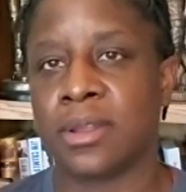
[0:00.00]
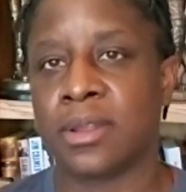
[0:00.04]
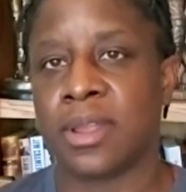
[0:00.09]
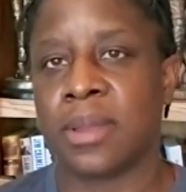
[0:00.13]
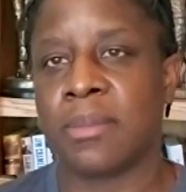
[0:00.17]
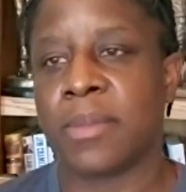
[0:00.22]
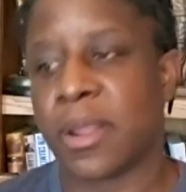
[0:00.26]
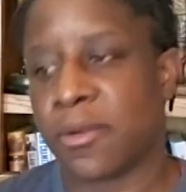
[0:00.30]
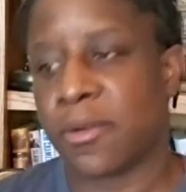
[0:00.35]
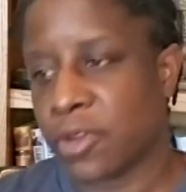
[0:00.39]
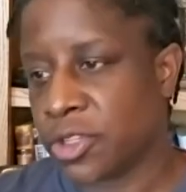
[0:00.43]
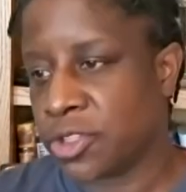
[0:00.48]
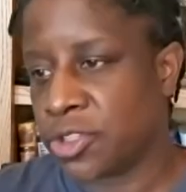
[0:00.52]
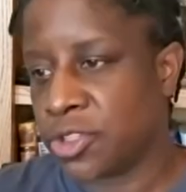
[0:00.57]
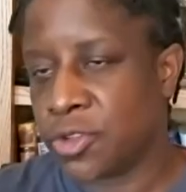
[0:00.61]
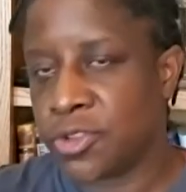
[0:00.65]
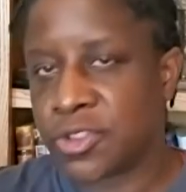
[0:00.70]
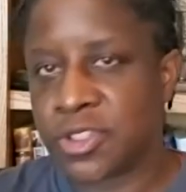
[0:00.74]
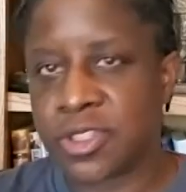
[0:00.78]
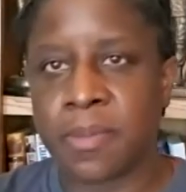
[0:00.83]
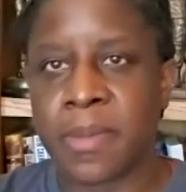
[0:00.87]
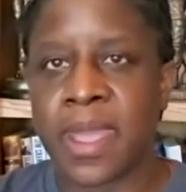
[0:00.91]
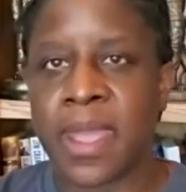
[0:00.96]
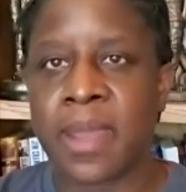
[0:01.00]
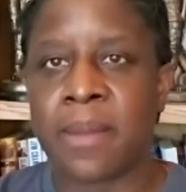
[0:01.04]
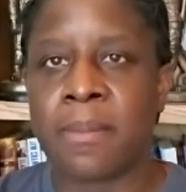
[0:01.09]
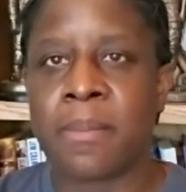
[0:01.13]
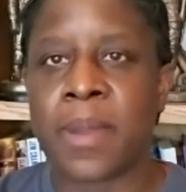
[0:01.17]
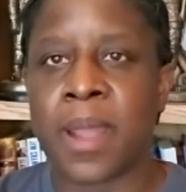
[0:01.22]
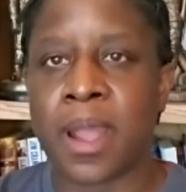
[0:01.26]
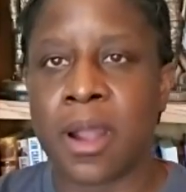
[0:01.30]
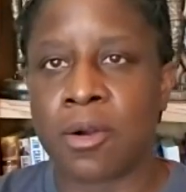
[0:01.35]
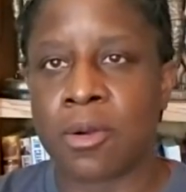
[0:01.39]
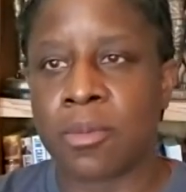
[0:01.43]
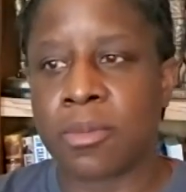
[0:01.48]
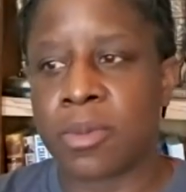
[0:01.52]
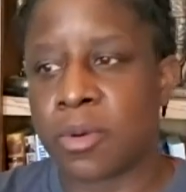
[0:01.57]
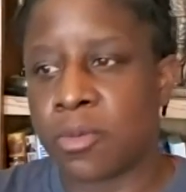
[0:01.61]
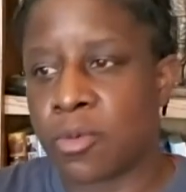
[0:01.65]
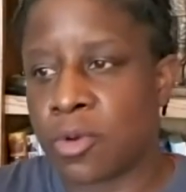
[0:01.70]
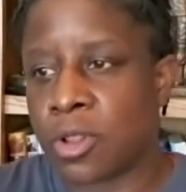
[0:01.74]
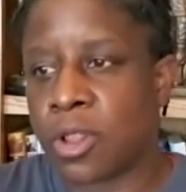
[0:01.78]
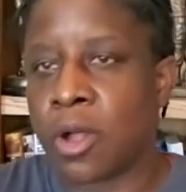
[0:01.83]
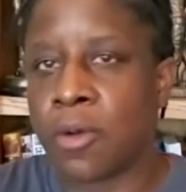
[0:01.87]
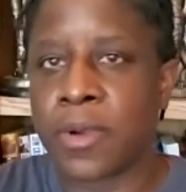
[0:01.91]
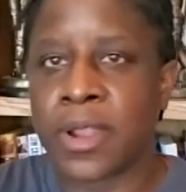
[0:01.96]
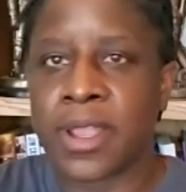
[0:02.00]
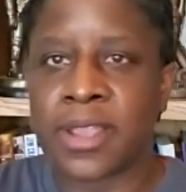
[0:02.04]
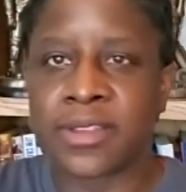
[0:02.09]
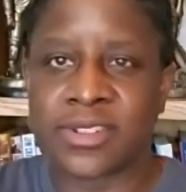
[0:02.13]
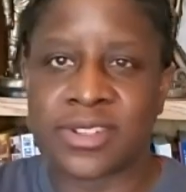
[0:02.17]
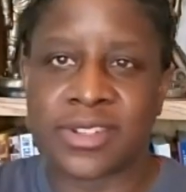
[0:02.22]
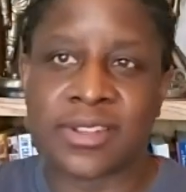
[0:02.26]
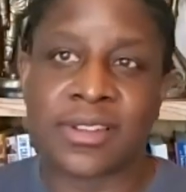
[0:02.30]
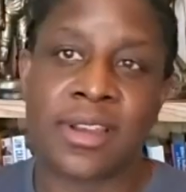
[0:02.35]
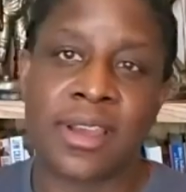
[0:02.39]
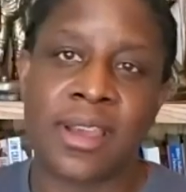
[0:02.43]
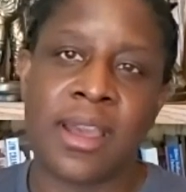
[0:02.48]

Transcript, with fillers: It may reduce the manpower, but we'll always,